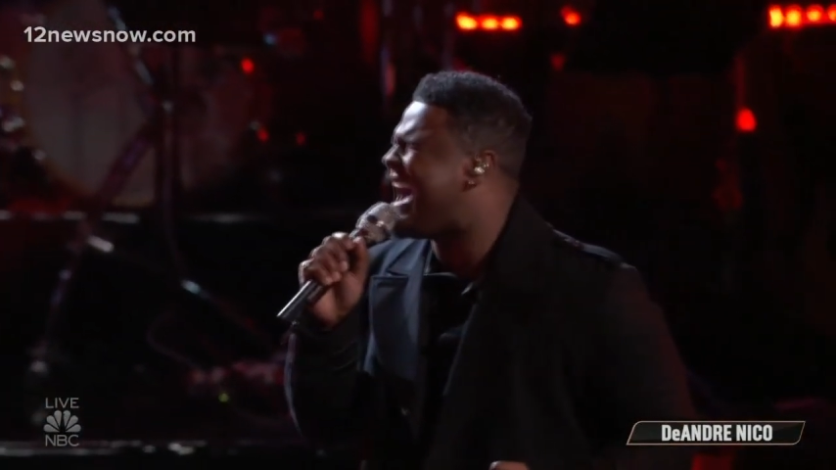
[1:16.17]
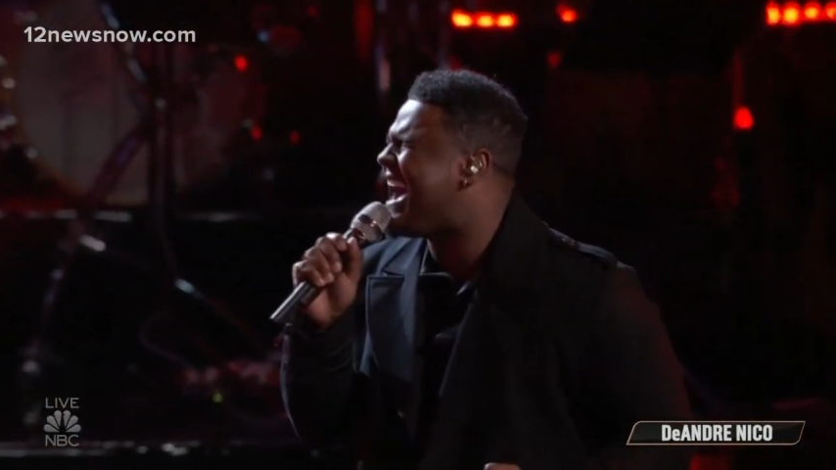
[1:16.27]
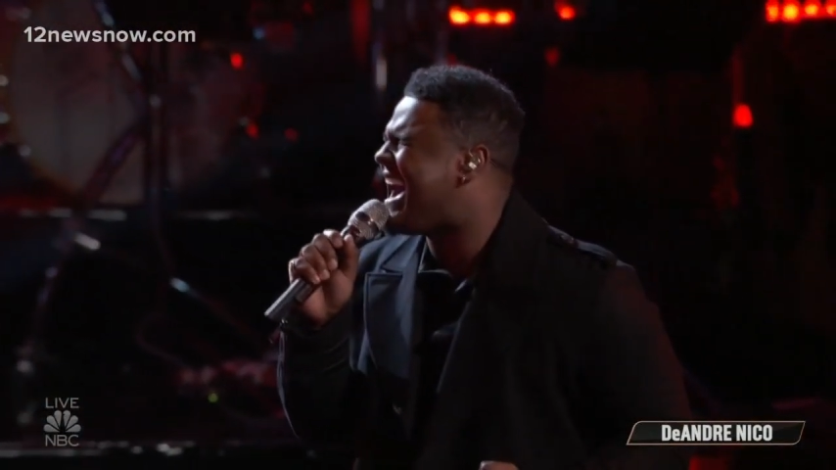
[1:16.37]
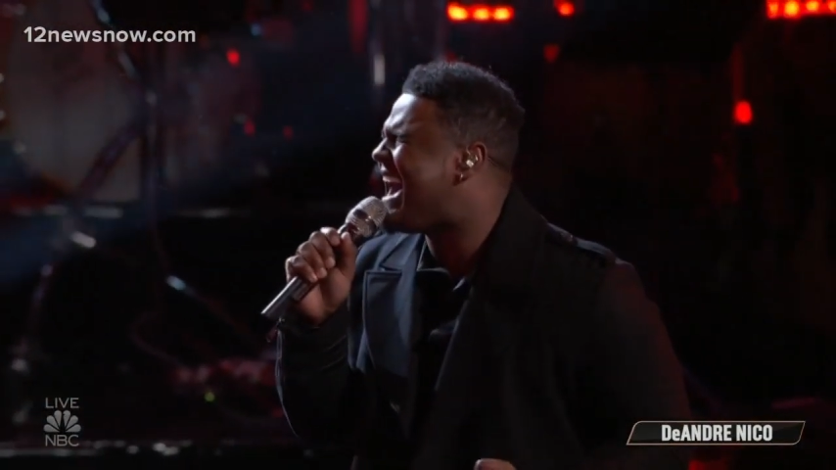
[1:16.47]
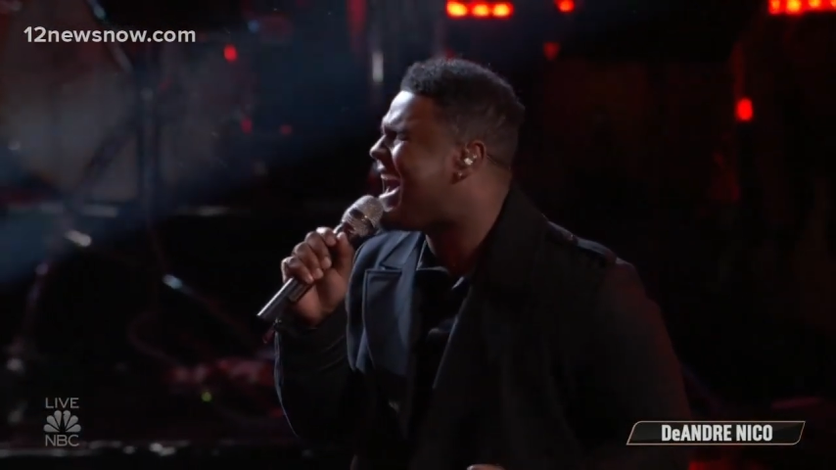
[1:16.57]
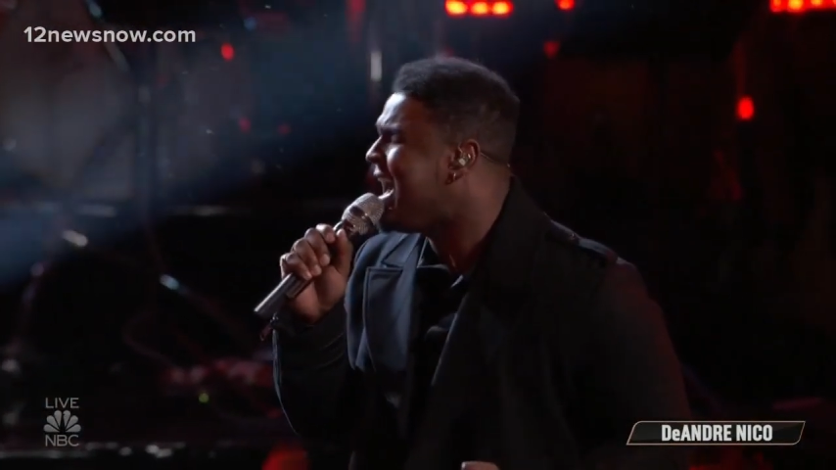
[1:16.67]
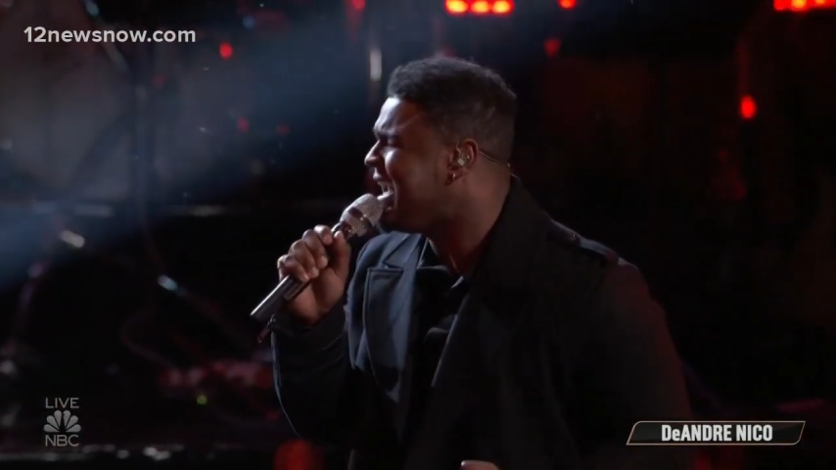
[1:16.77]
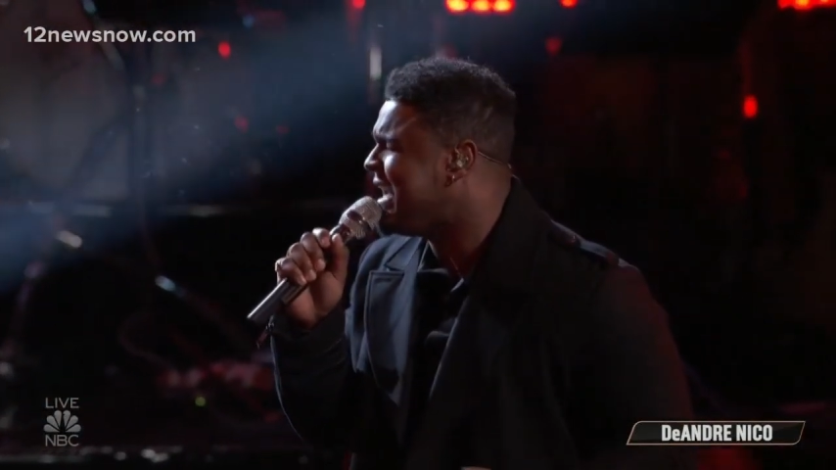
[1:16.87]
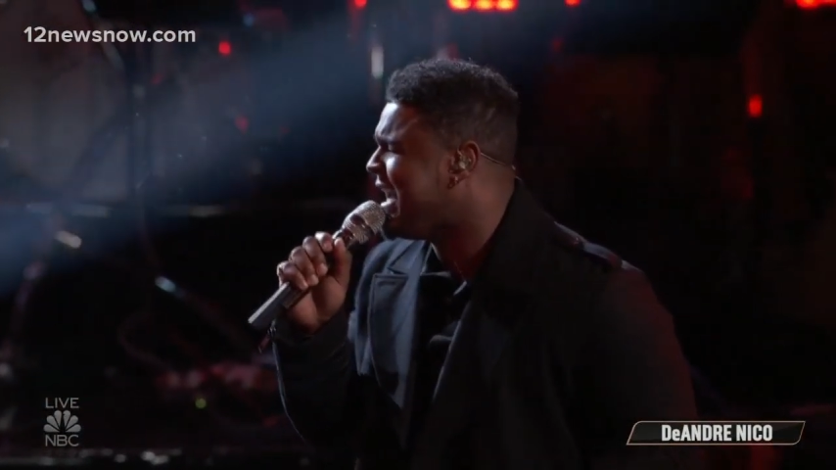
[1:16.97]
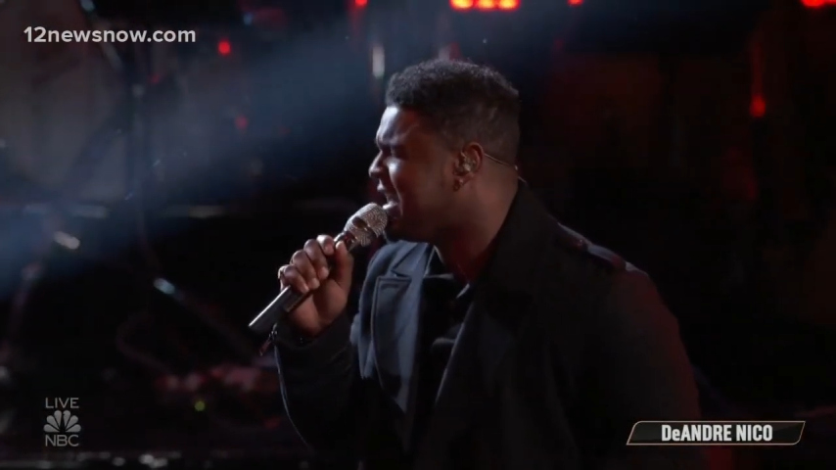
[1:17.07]
the
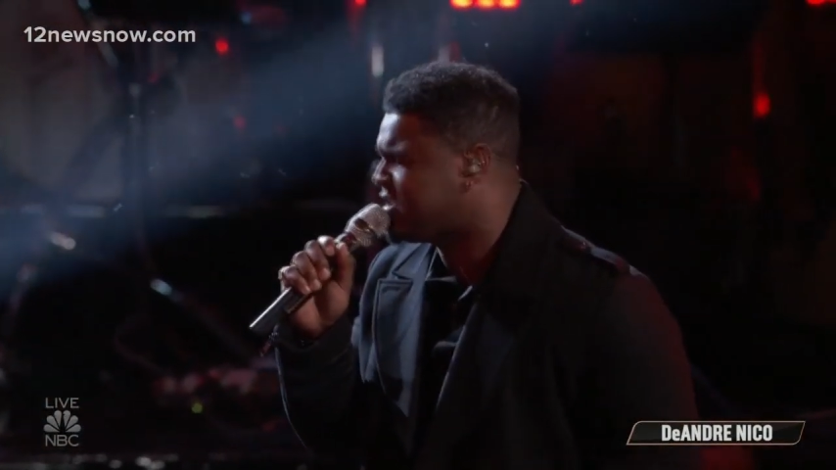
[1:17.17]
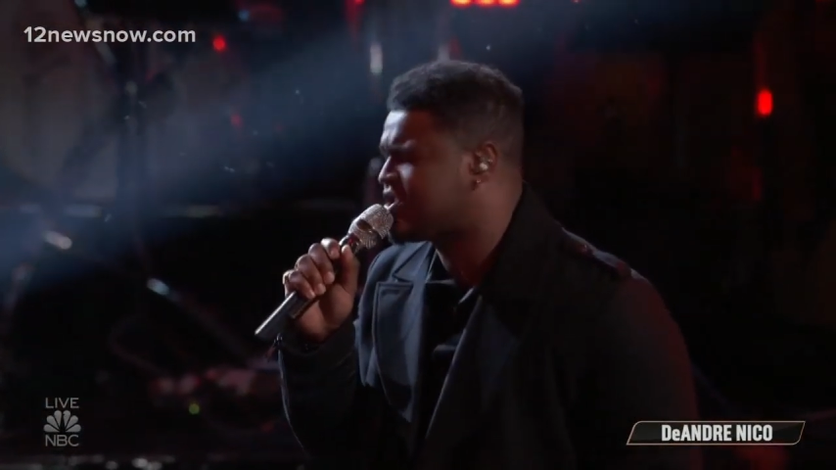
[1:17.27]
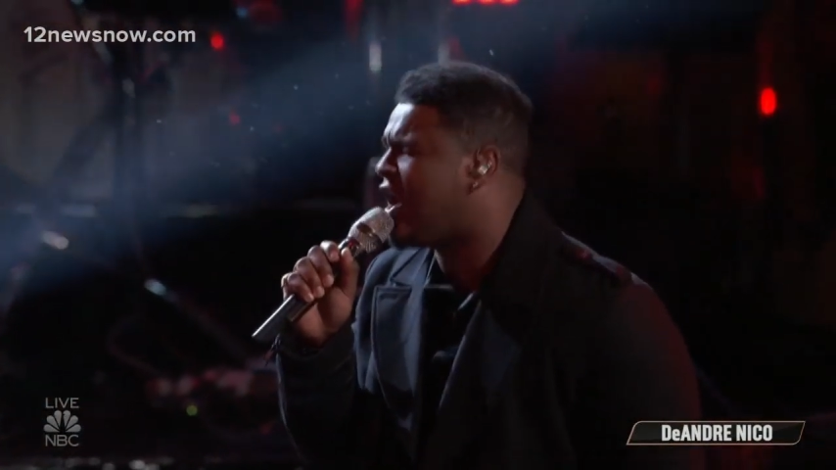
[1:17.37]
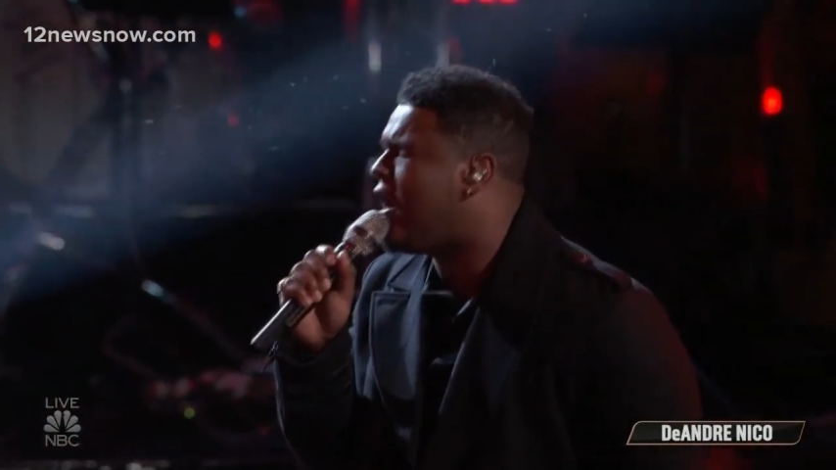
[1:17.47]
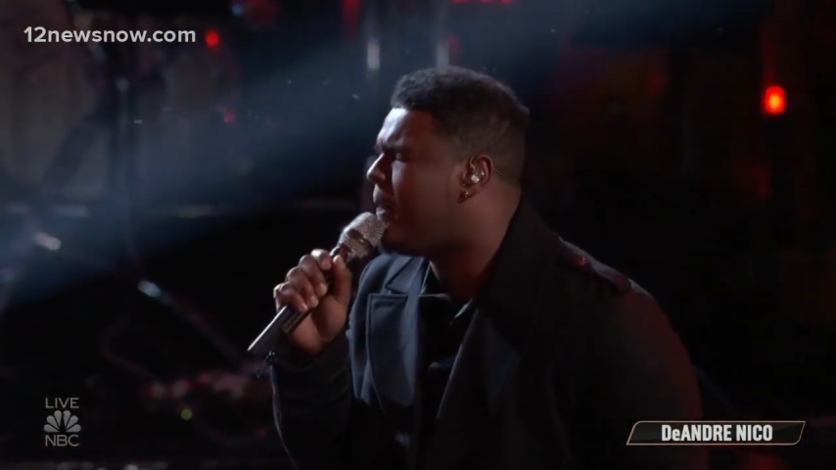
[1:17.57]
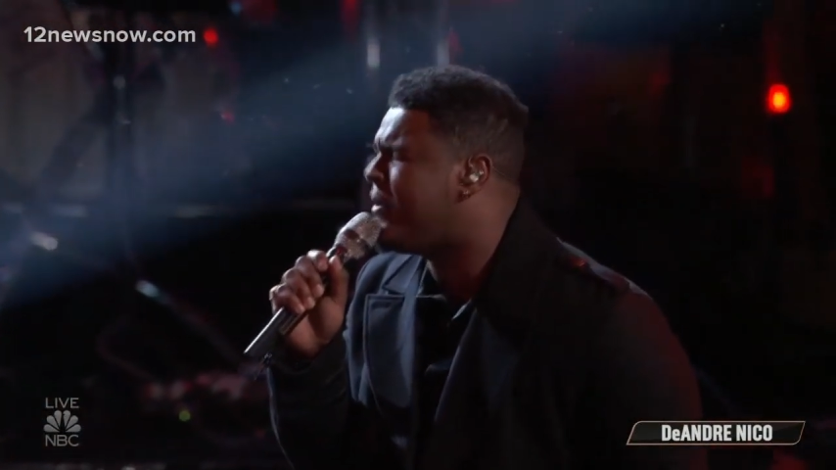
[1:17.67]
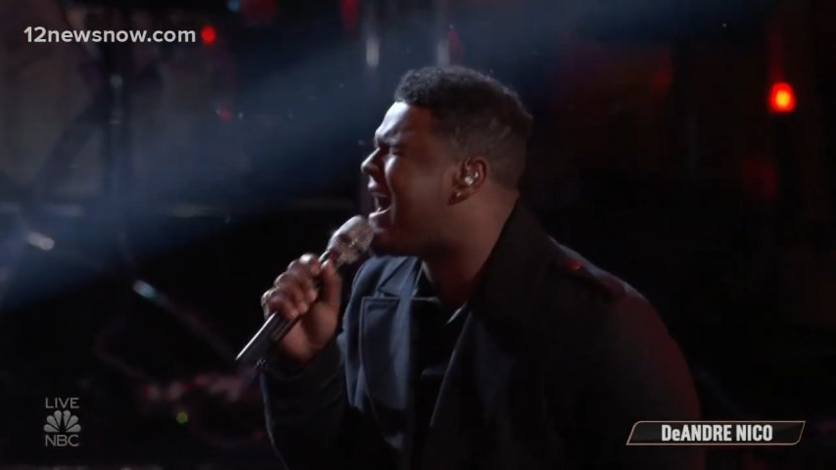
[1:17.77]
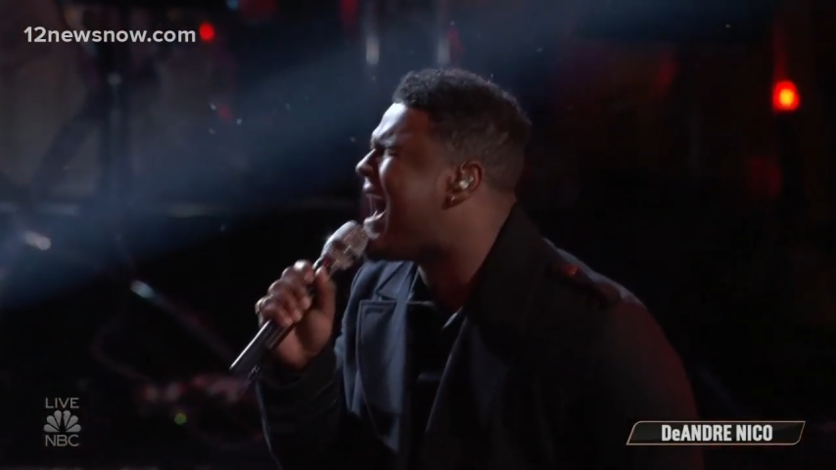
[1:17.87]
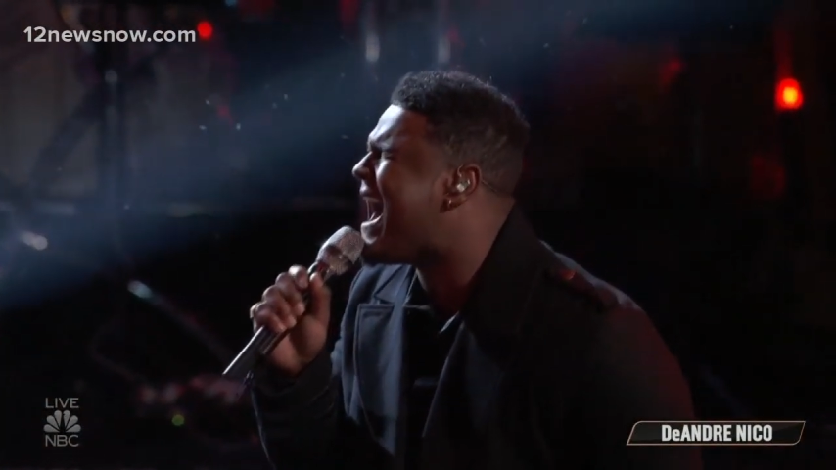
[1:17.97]
eliminations